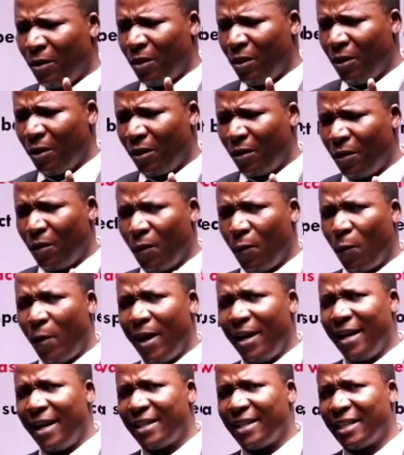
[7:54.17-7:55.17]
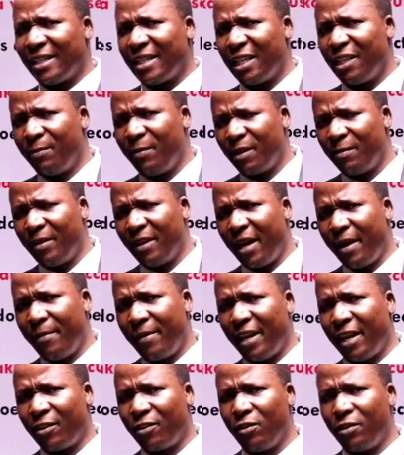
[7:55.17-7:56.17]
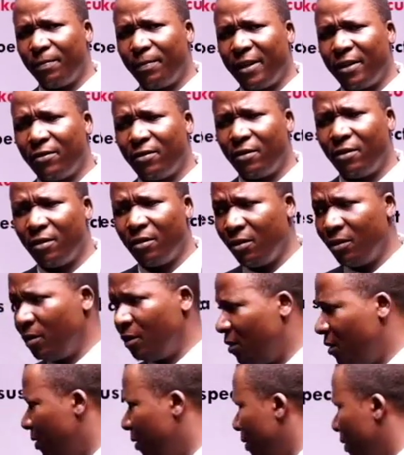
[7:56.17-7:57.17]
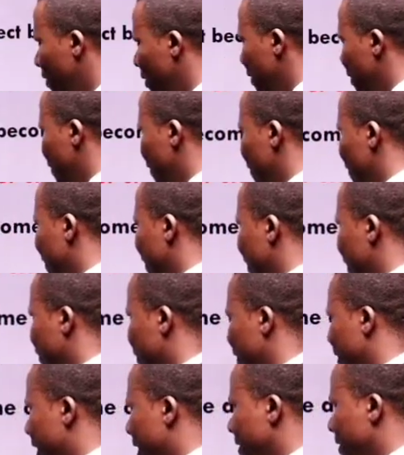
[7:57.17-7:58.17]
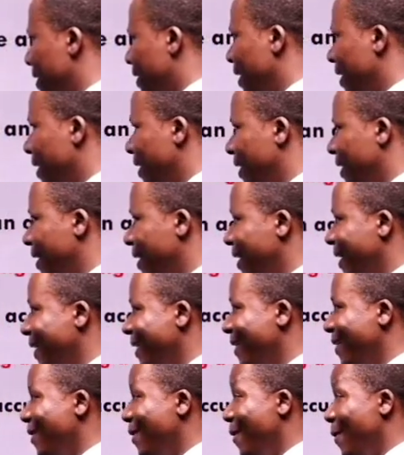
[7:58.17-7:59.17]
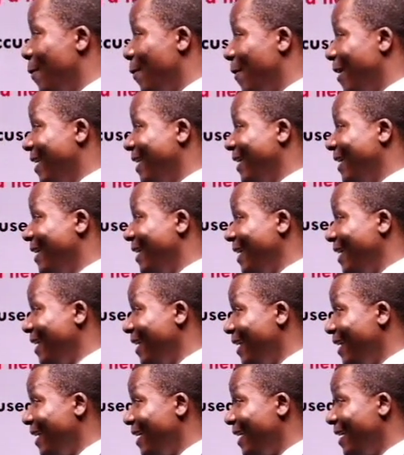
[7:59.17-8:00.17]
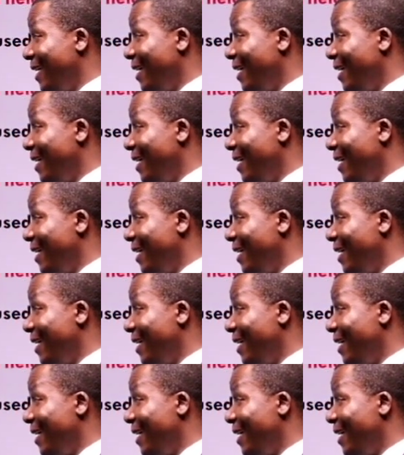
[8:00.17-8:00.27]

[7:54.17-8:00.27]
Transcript: Look, when does a suspect become an accused person? Look at the answer there. When he